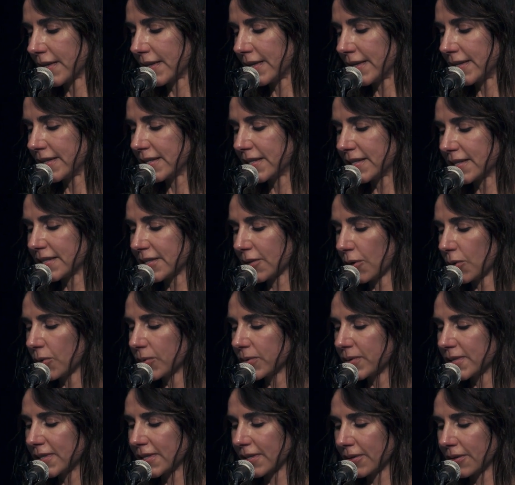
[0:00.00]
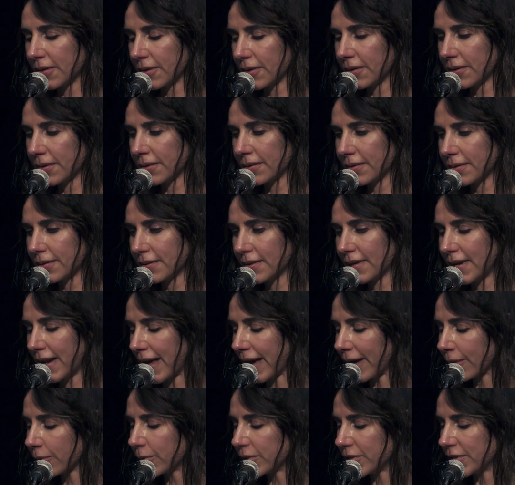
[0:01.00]
his songs the
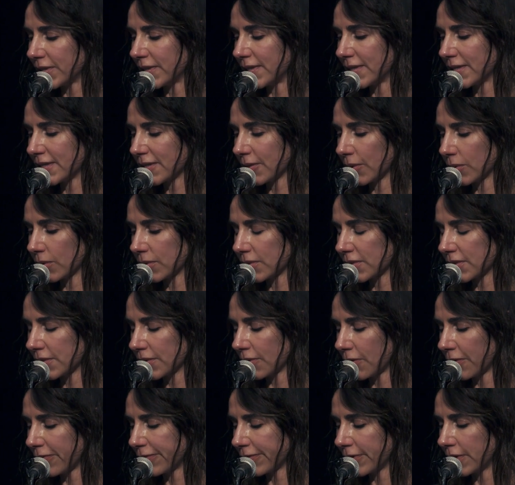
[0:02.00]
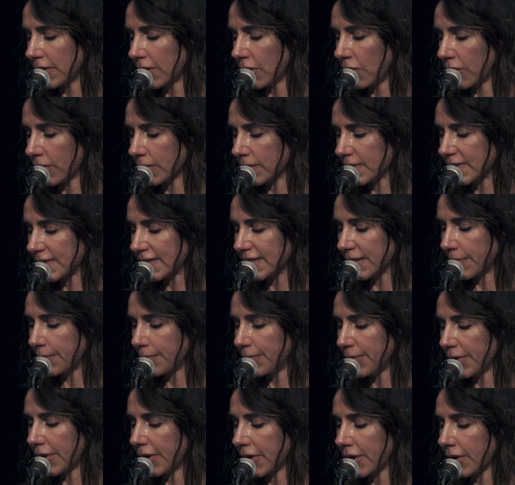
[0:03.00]
language in his songs are often a lot
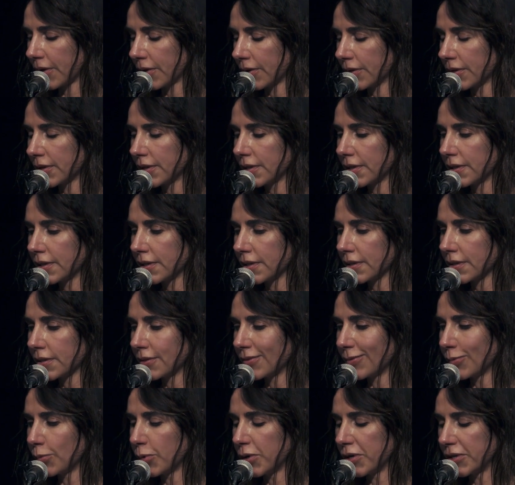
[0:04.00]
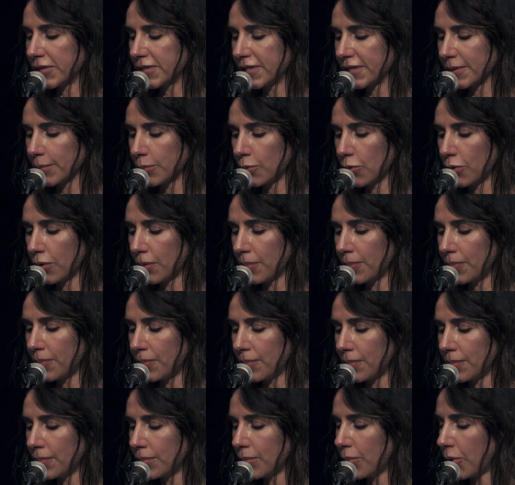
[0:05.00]
simpler, and the words are more
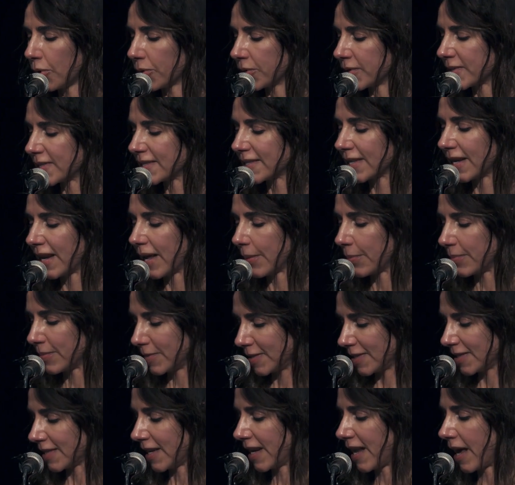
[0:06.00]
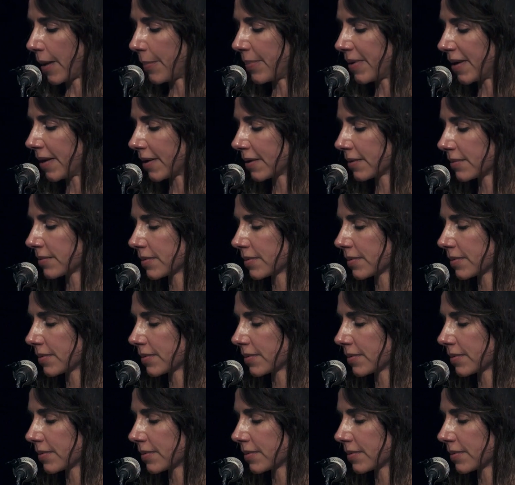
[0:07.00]
monosyllabic.